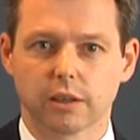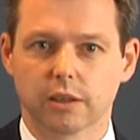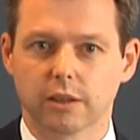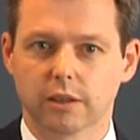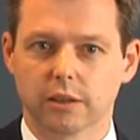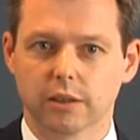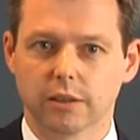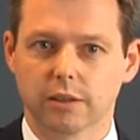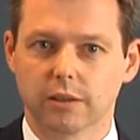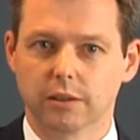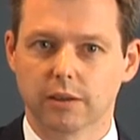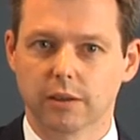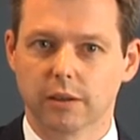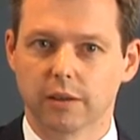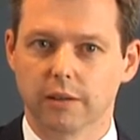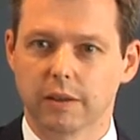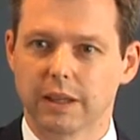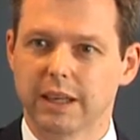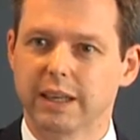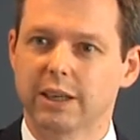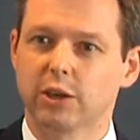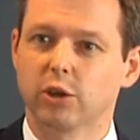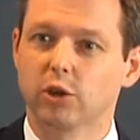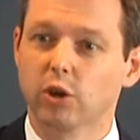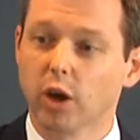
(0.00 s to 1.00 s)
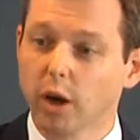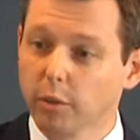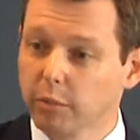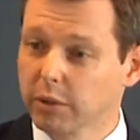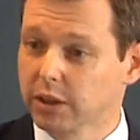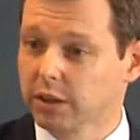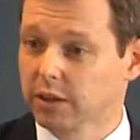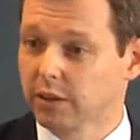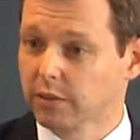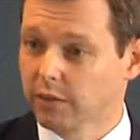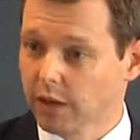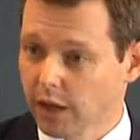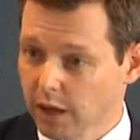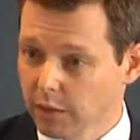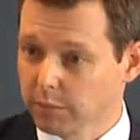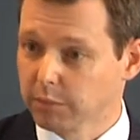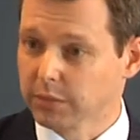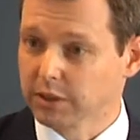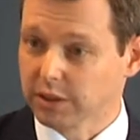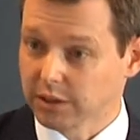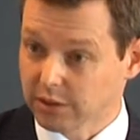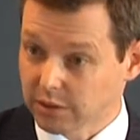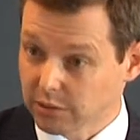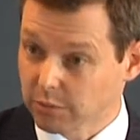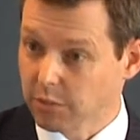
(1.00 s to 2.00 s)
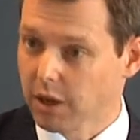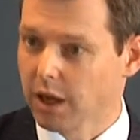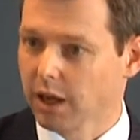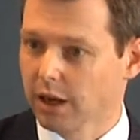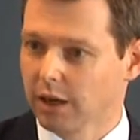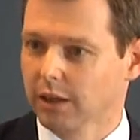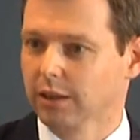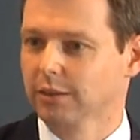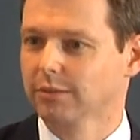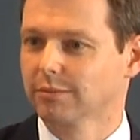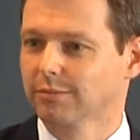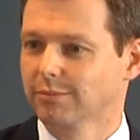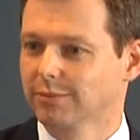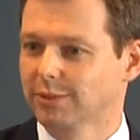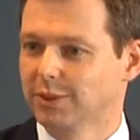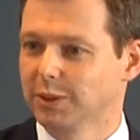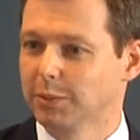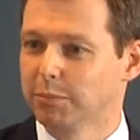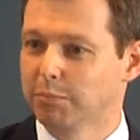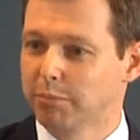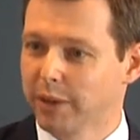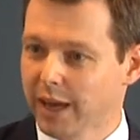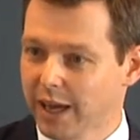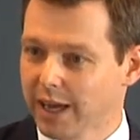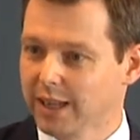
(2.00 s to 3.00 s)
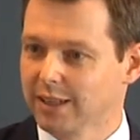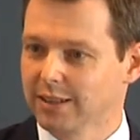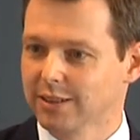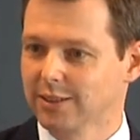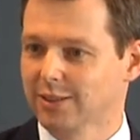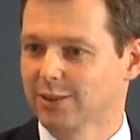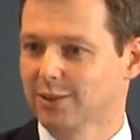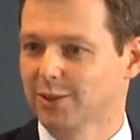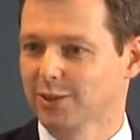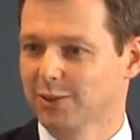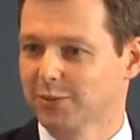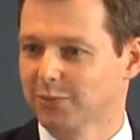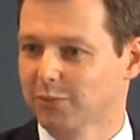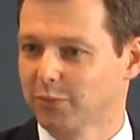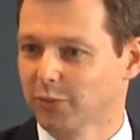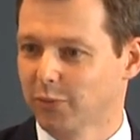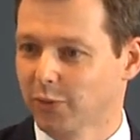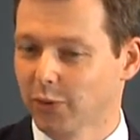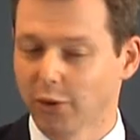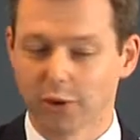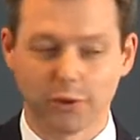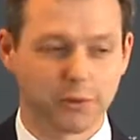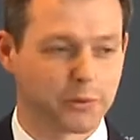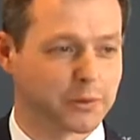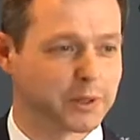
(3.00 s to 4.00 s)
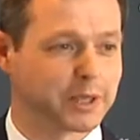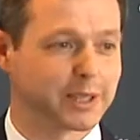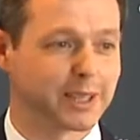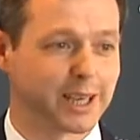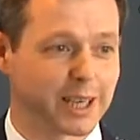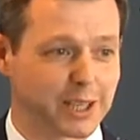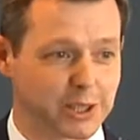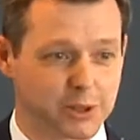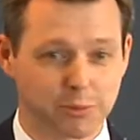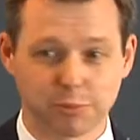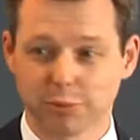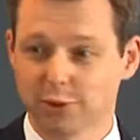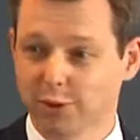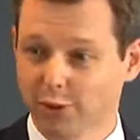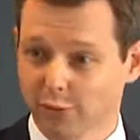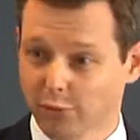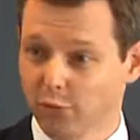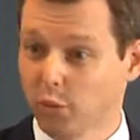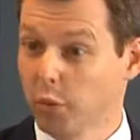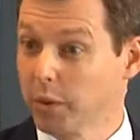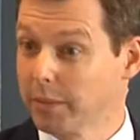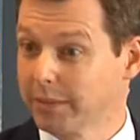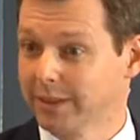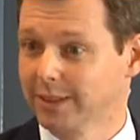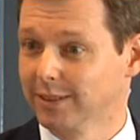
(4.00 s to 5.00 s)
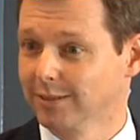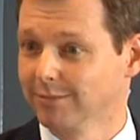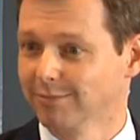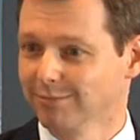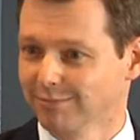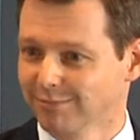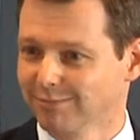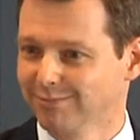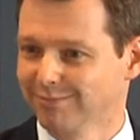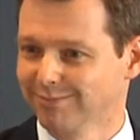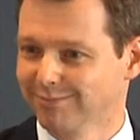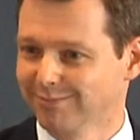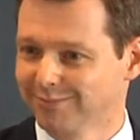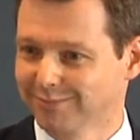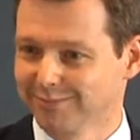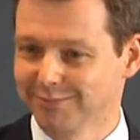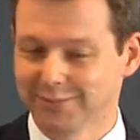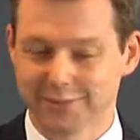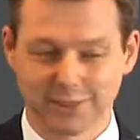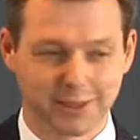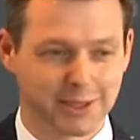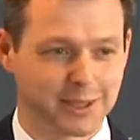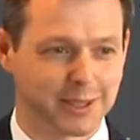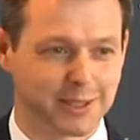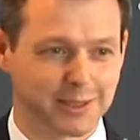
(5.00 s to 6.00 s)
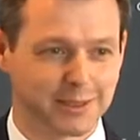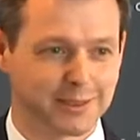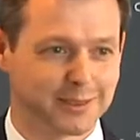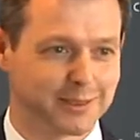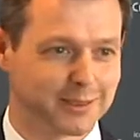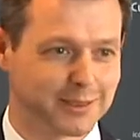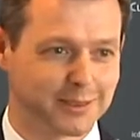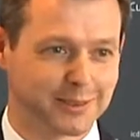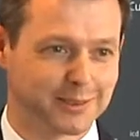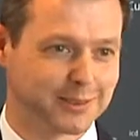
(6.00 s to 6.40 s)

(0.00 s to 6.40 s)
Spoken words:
the economic development as well depends on the engagement of women in